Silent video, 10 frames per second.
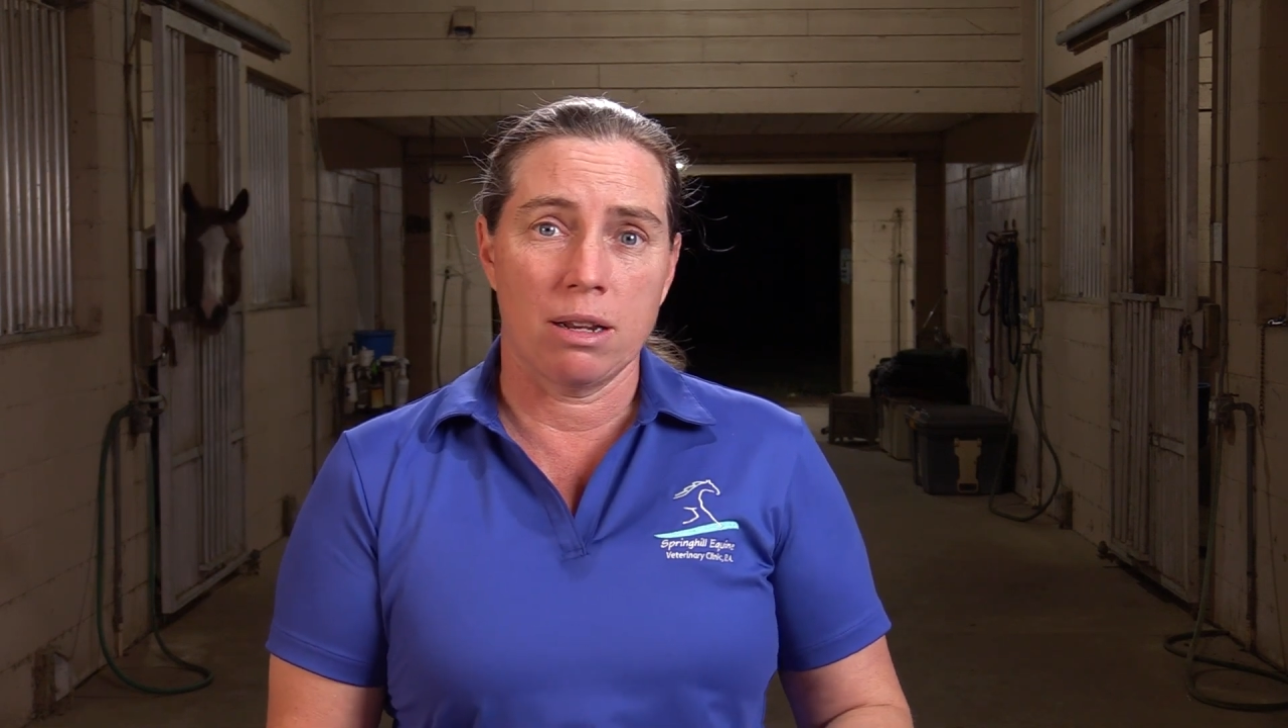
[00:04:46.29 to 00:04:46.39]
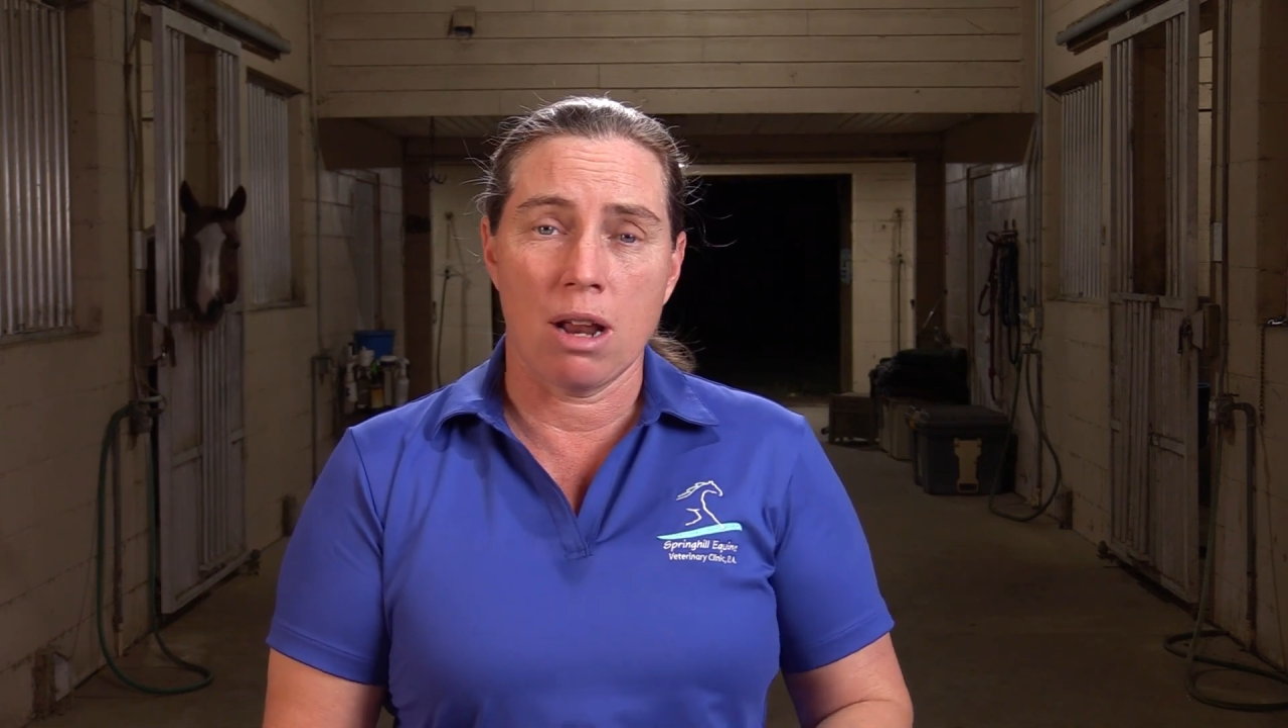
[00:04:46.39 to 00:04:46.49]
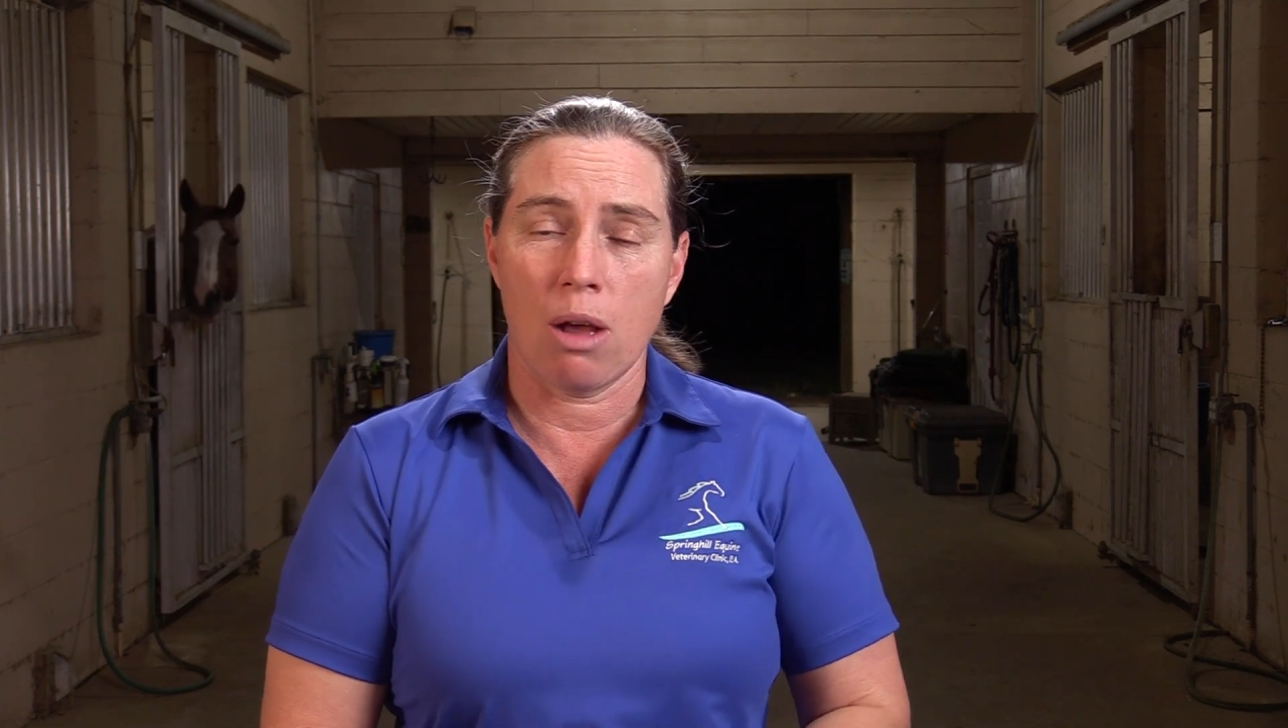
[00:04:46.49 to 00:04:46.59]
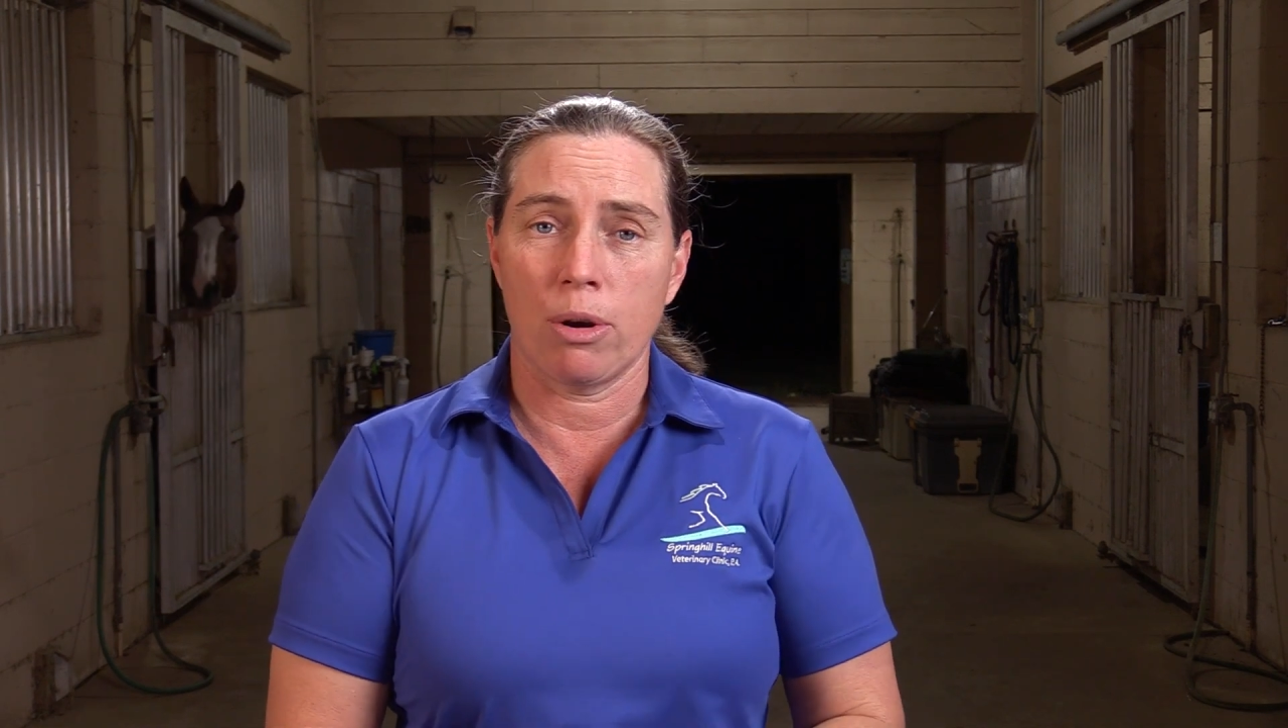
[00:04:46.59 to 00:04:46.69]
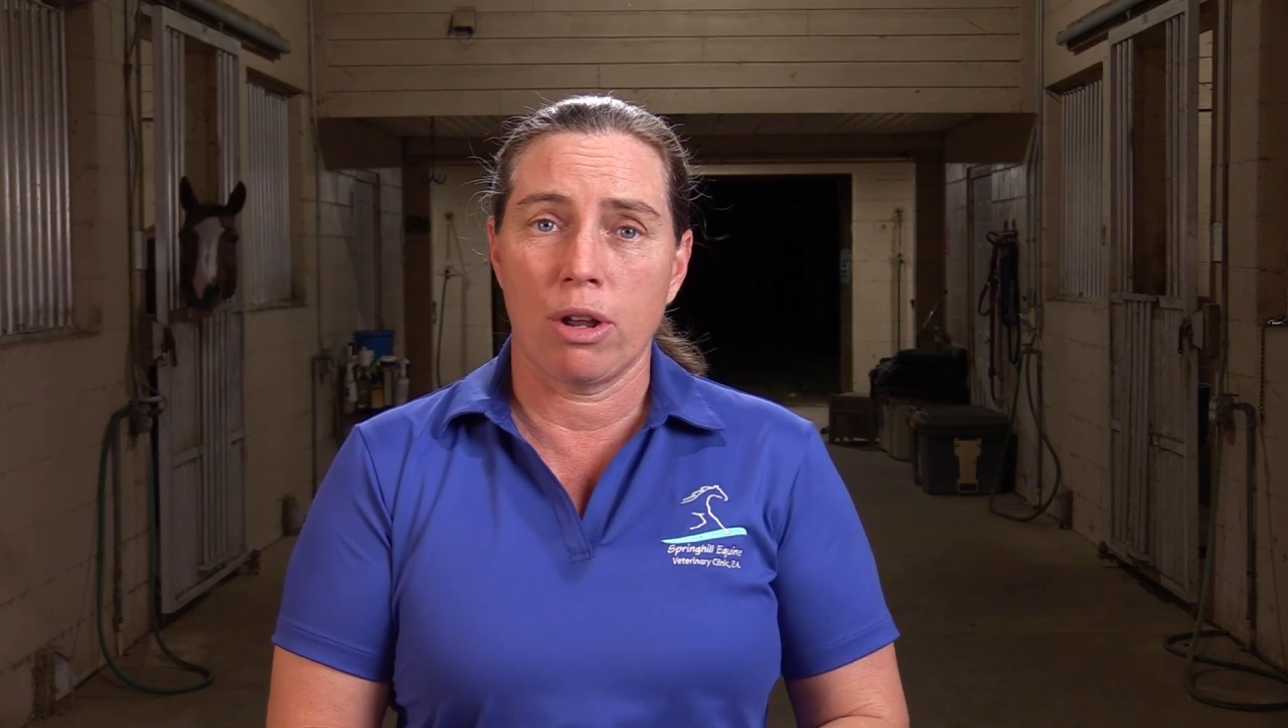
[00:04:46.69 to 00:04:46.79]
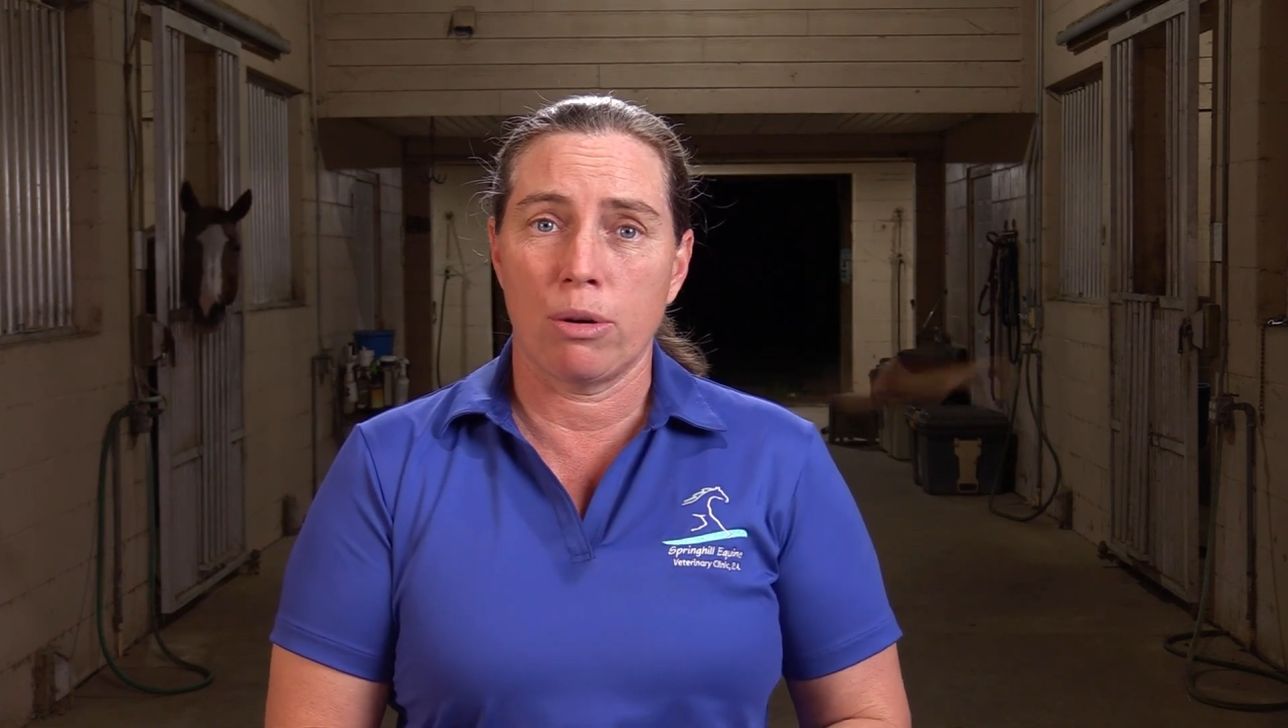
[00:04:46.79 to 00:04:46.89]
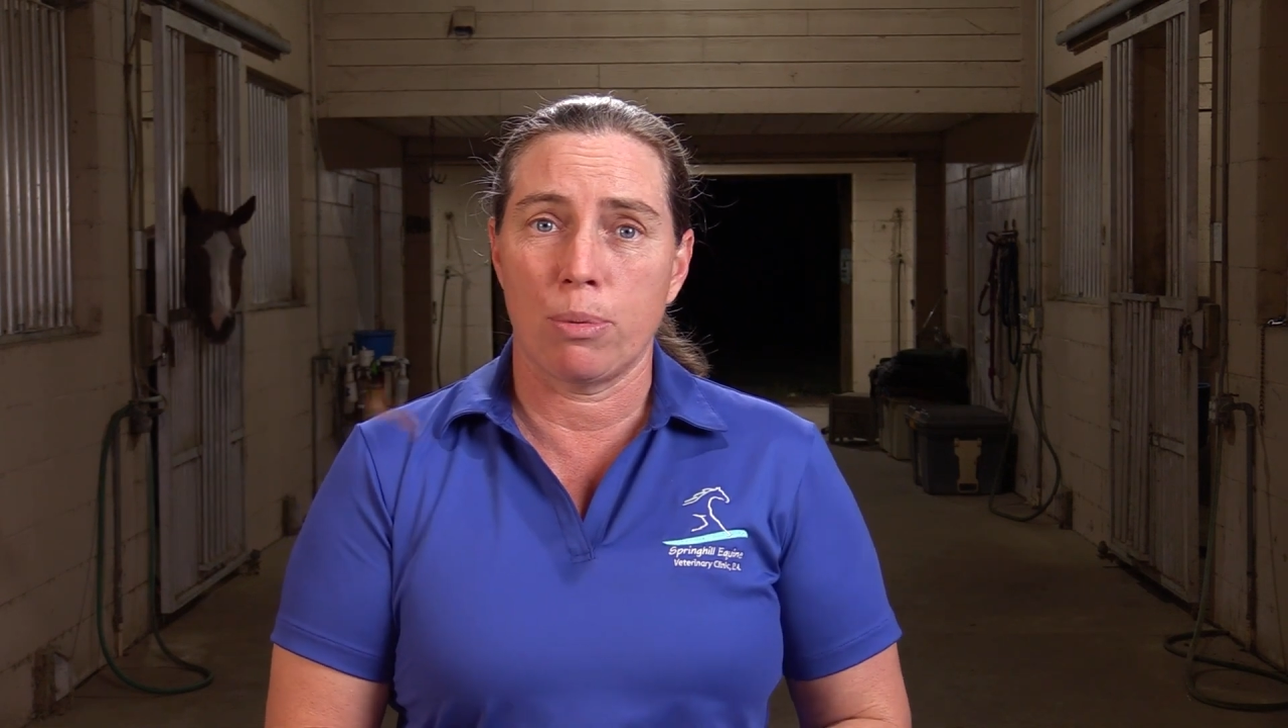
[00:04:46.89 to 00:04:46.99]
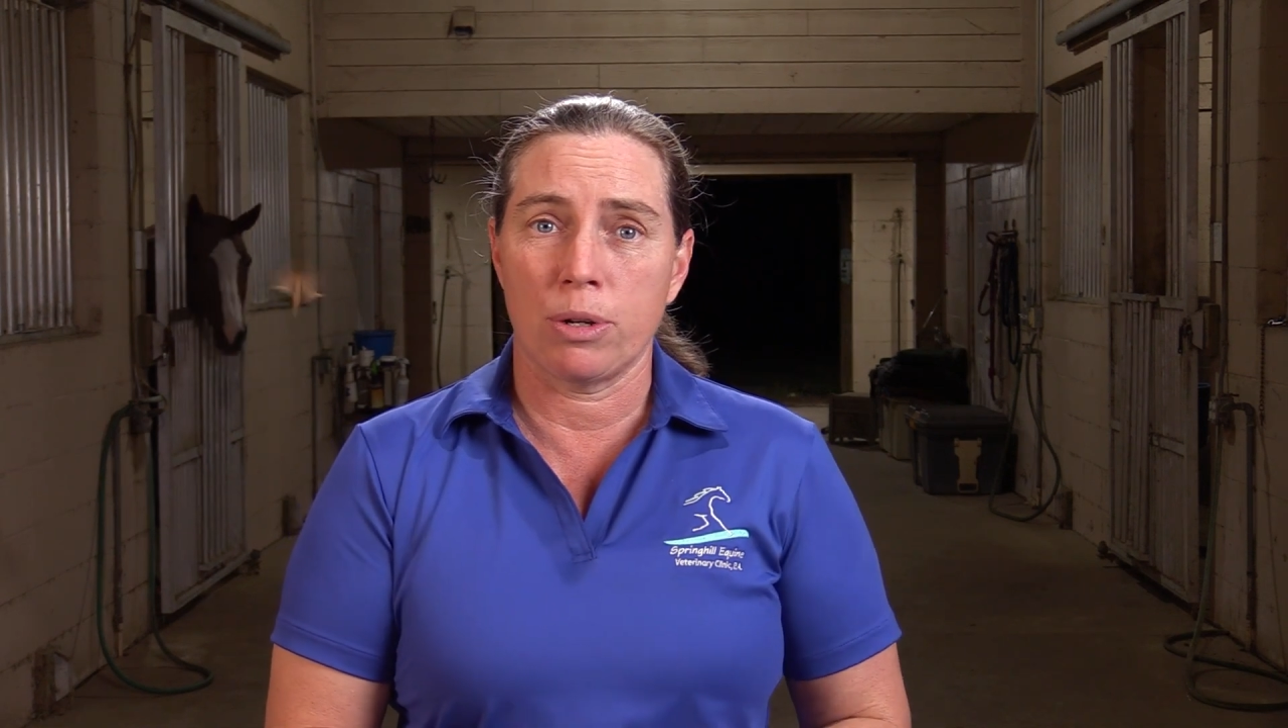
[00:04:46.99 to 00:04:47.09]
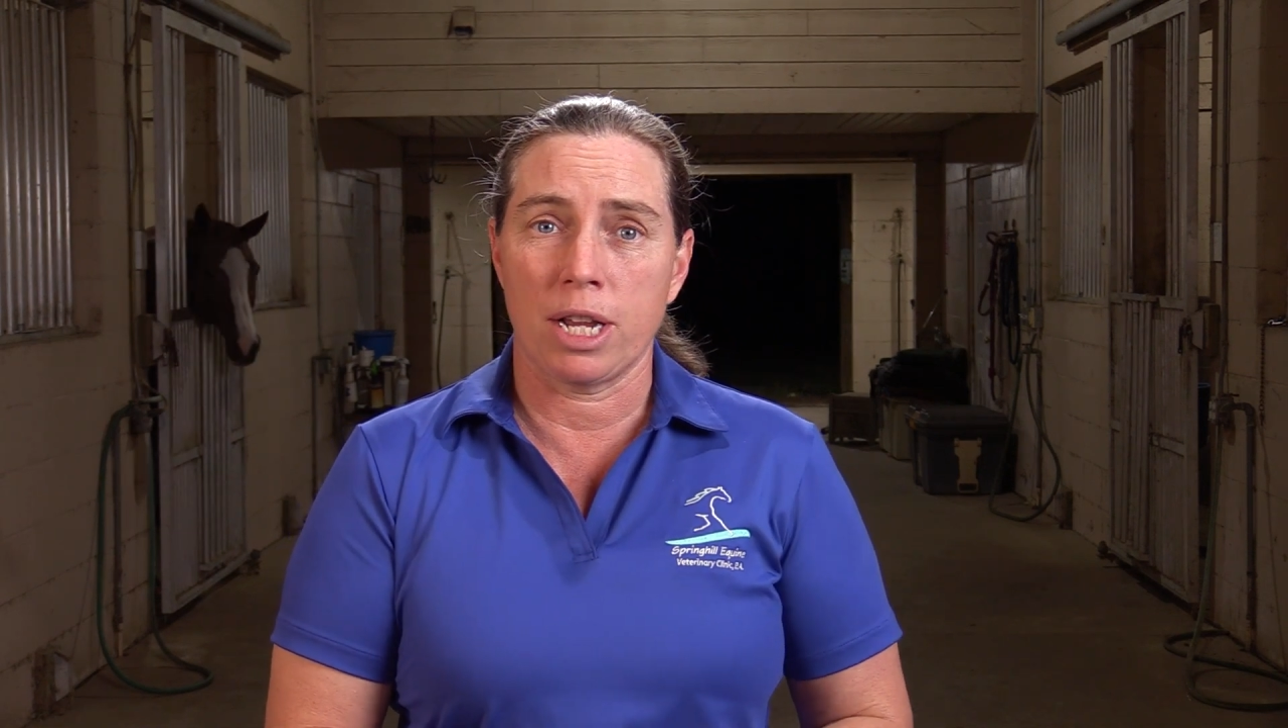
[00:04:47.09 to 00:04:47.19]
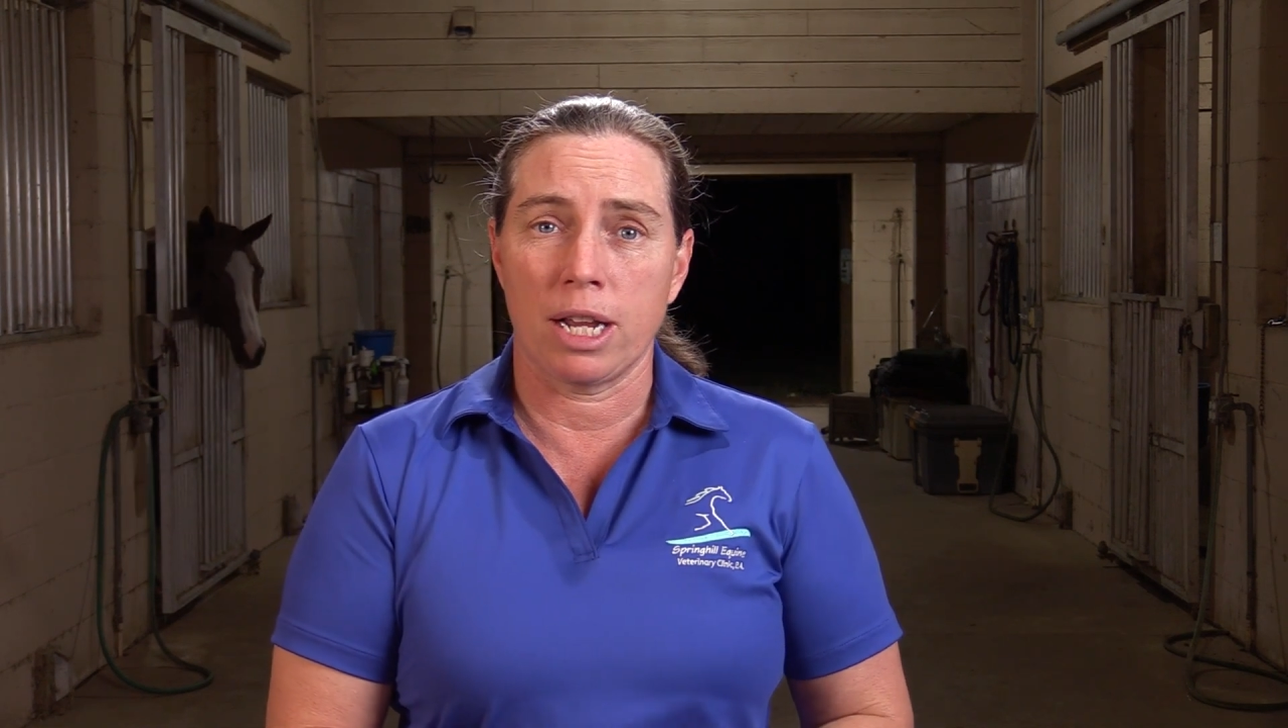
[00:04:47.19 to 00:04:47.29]
not
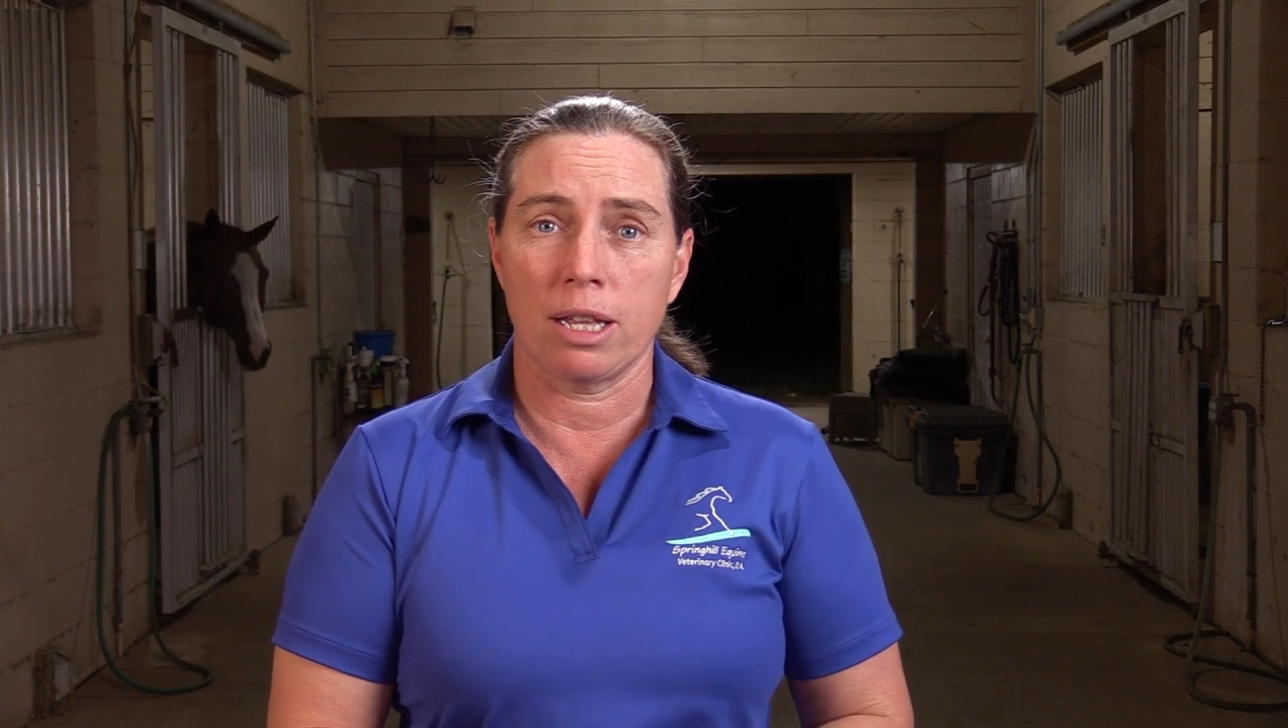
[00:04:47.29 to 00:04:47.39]
100%